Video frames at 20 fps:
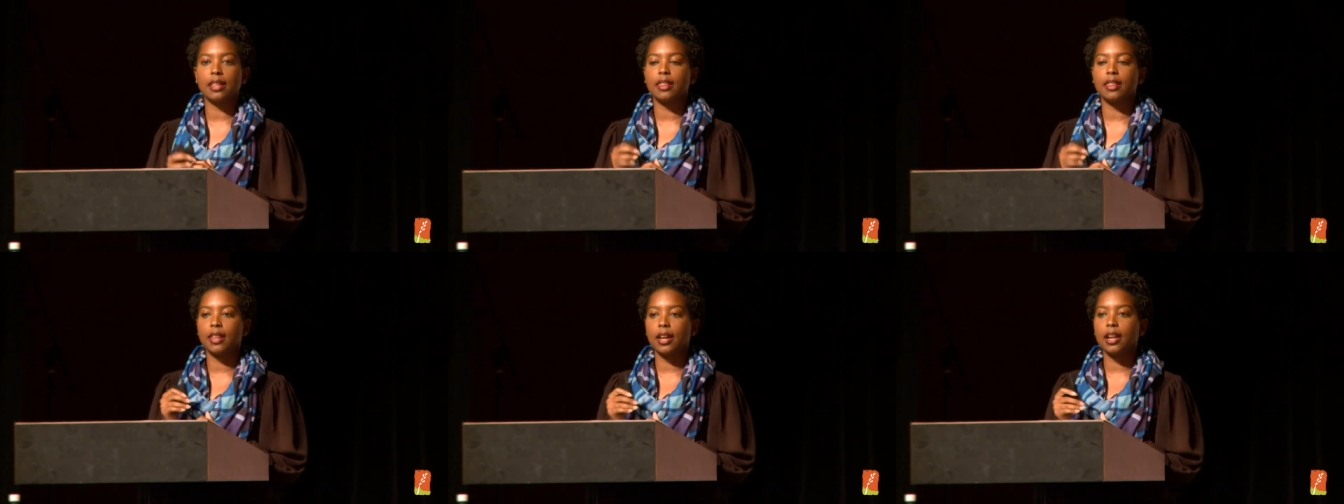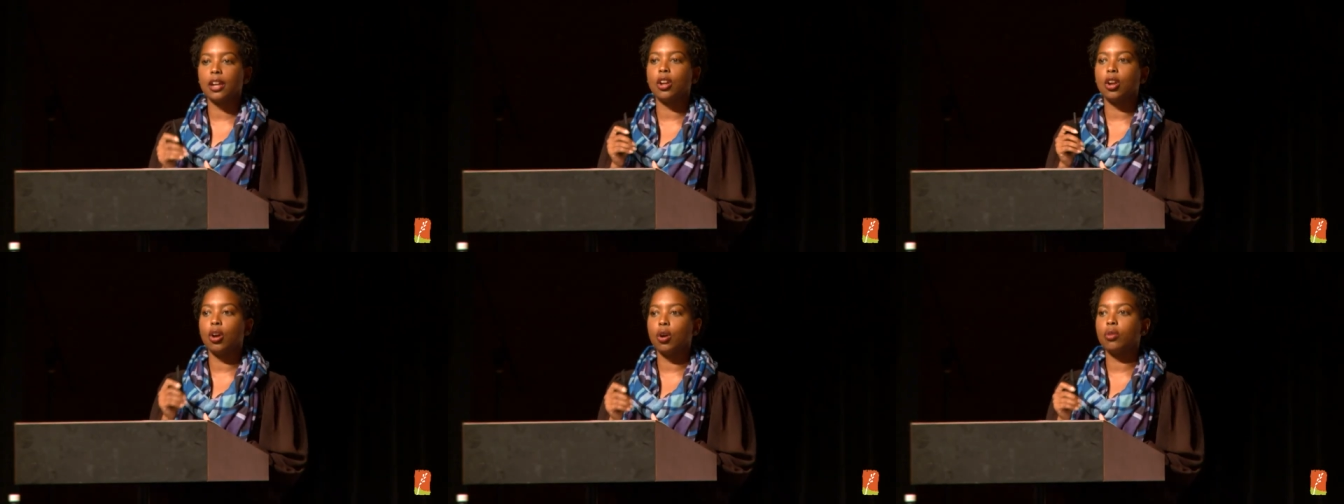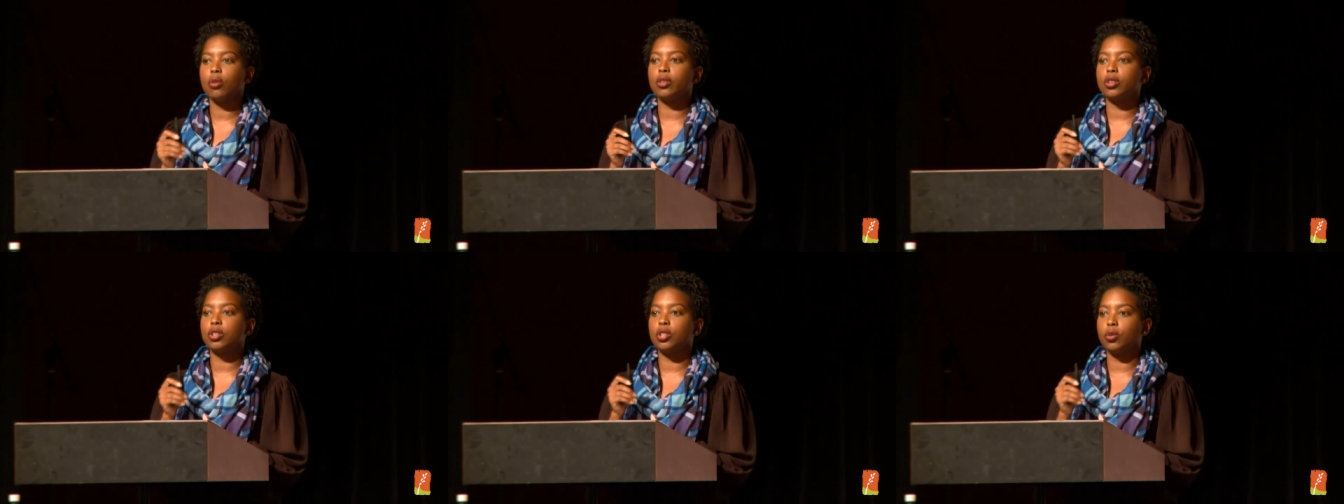they know
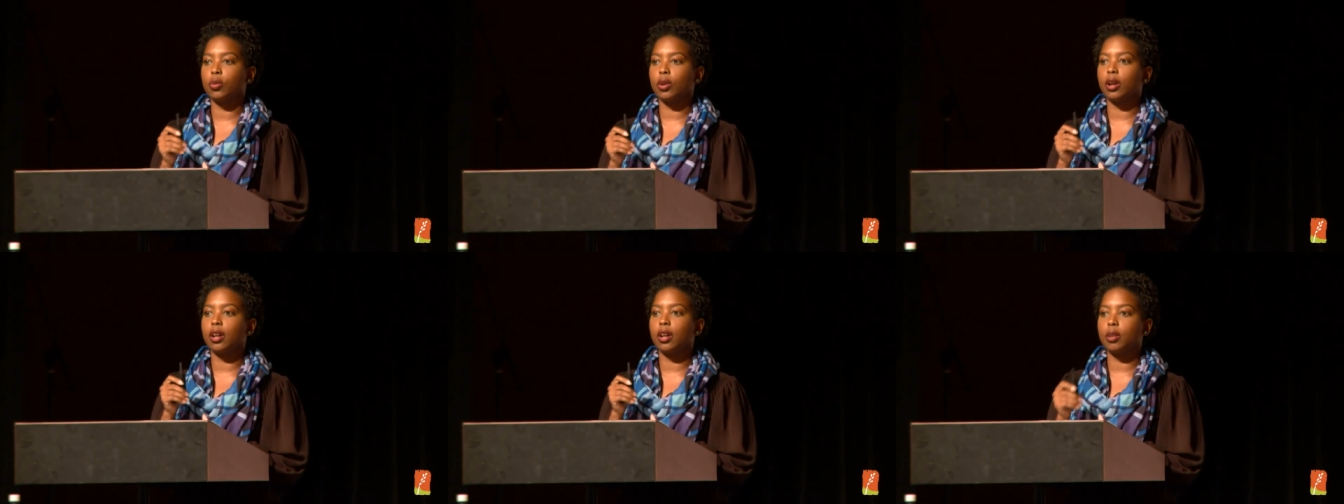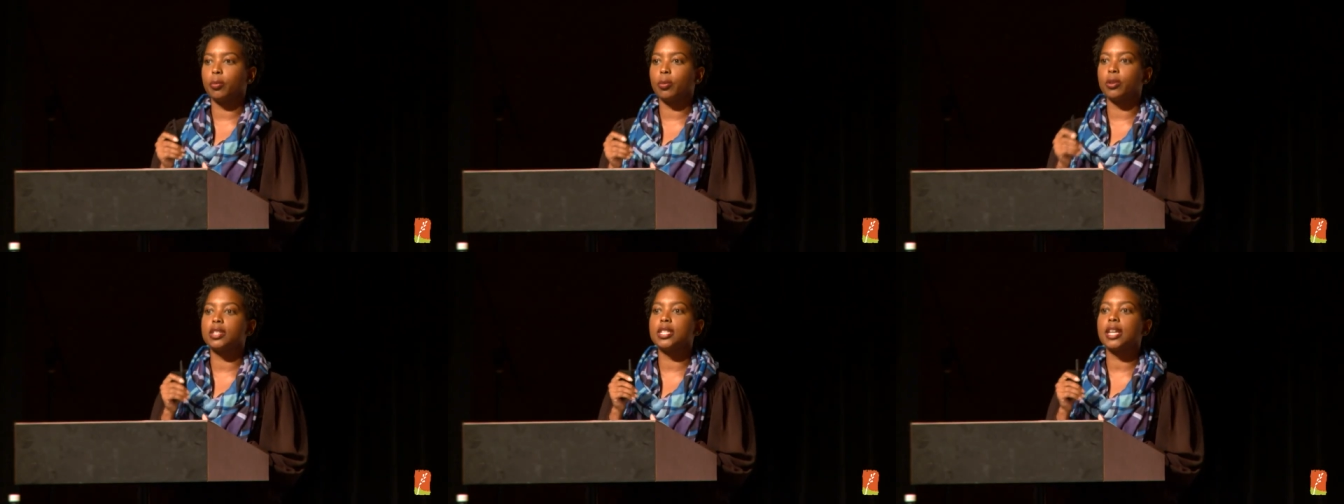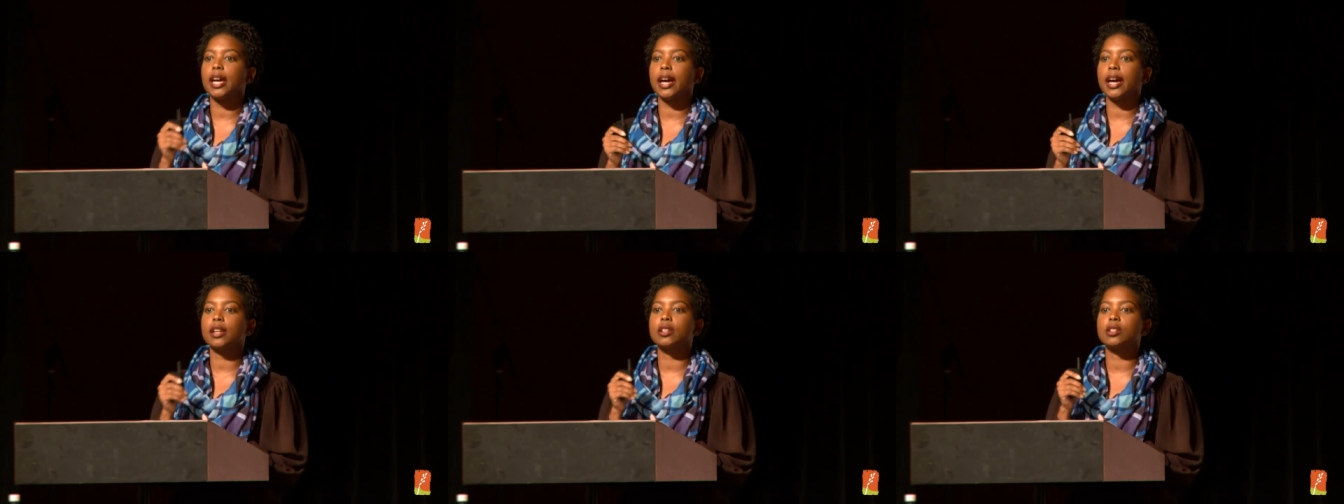that you are going to
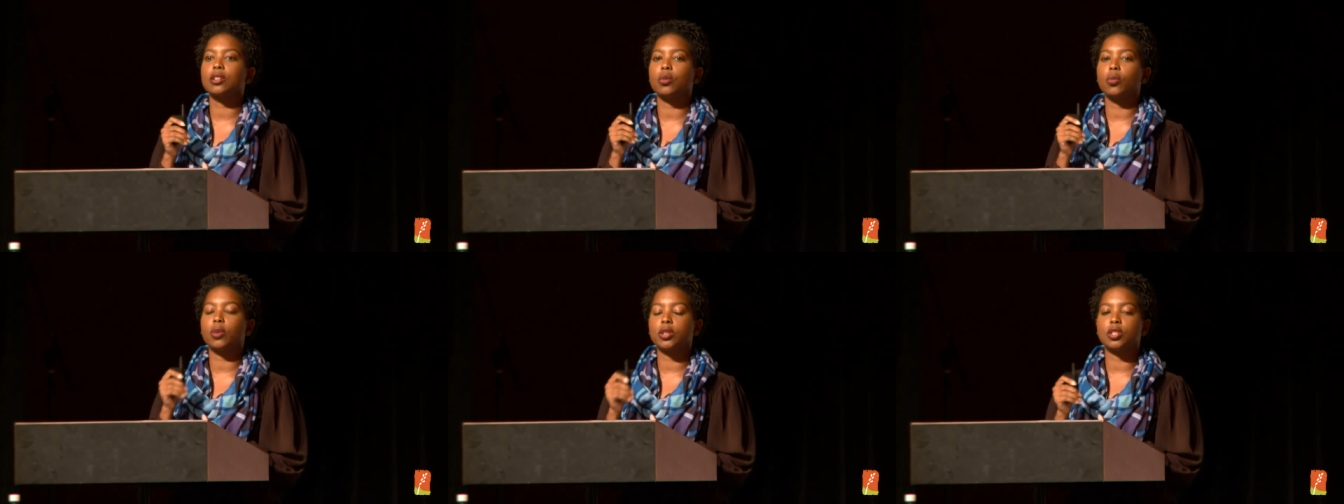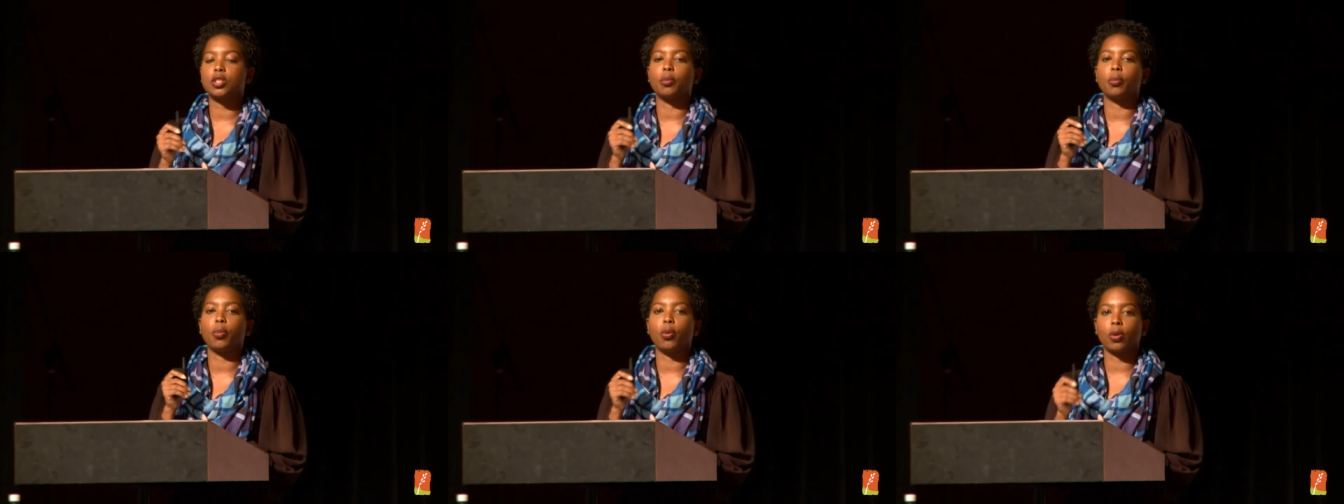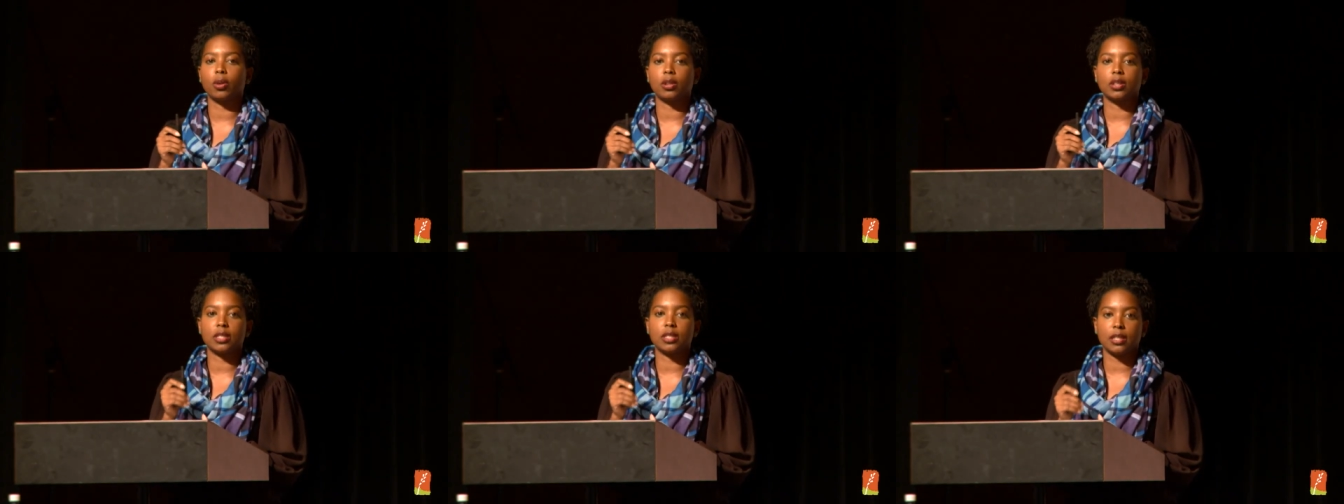protect what's
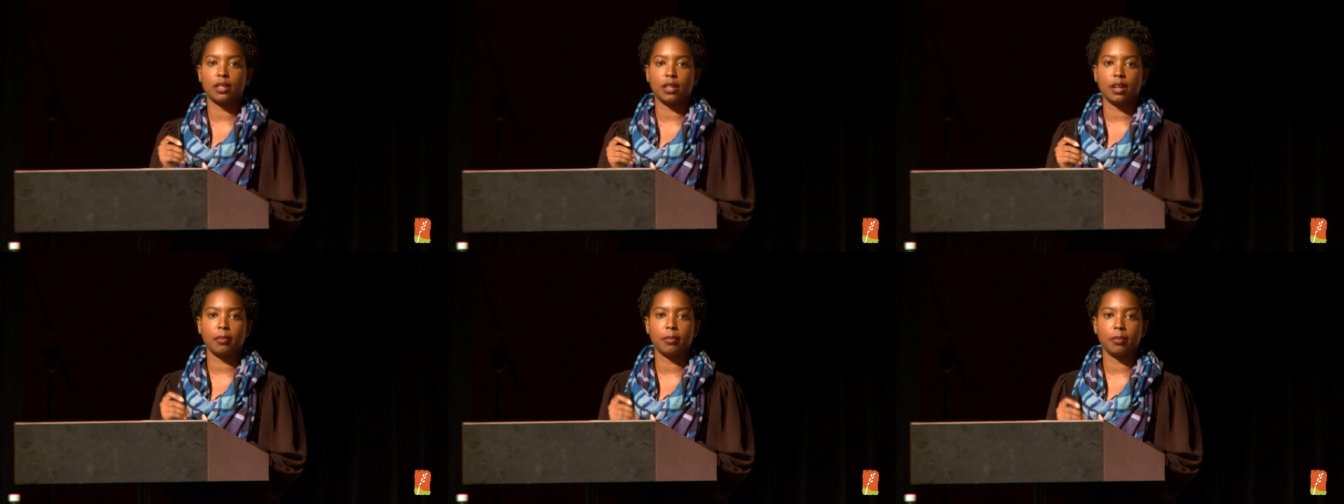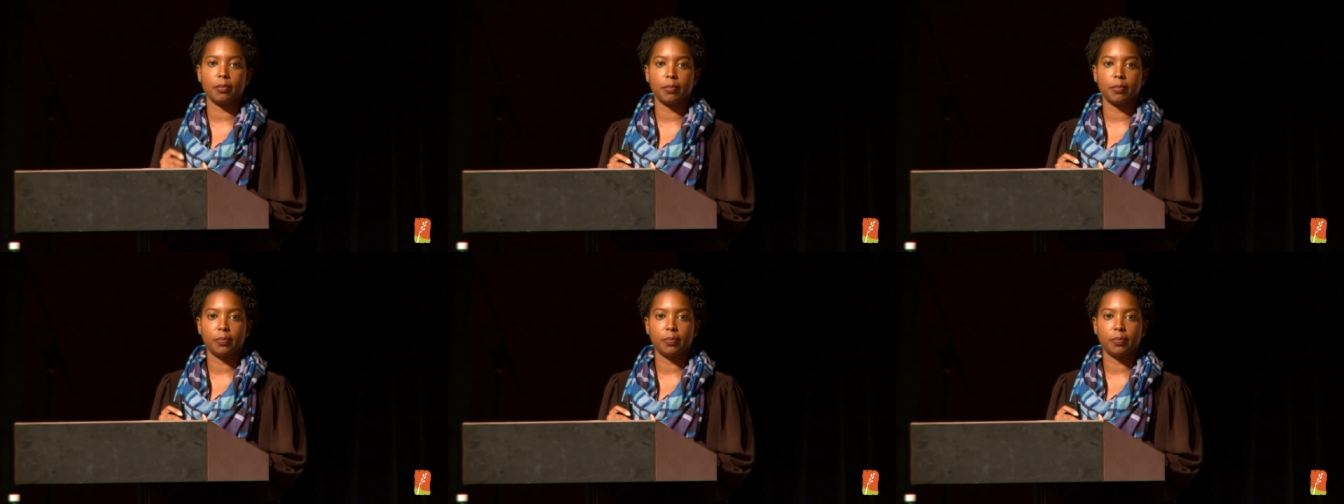important to them